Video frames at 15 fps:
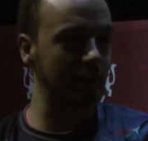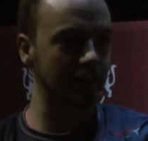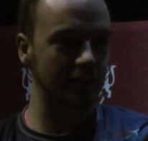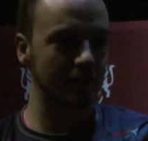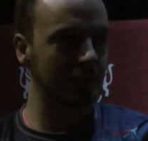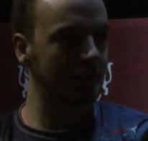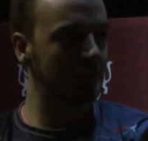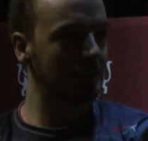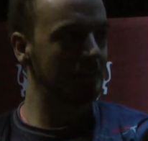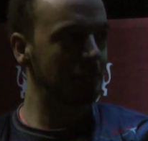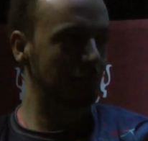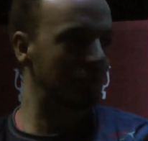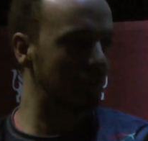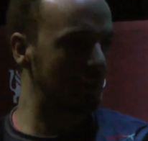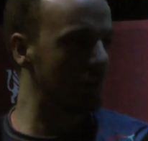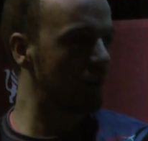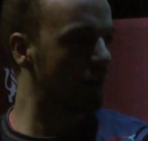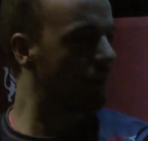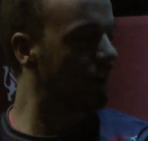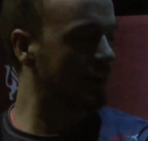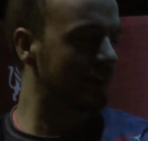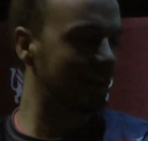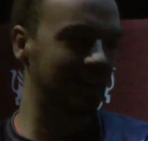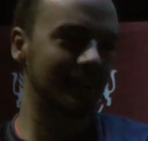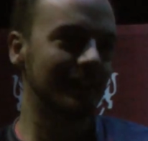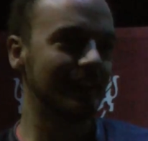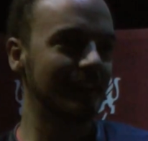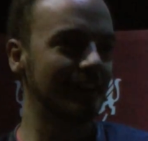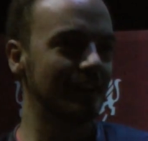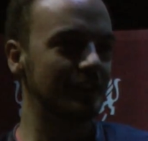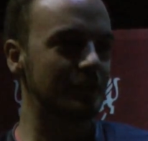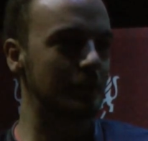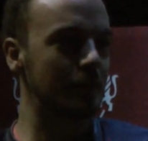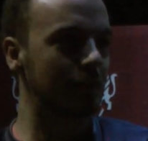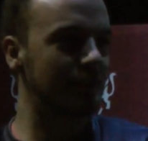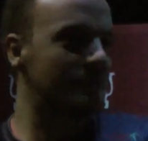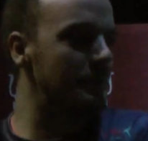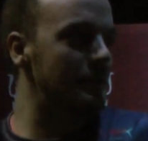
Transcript: Like, you know, like, to